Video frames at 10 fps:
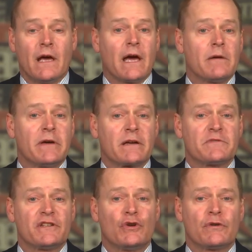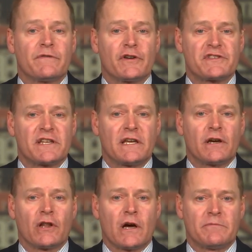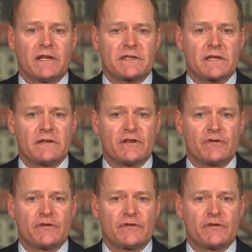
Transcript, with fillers: Hey, Binghamton University alumnus is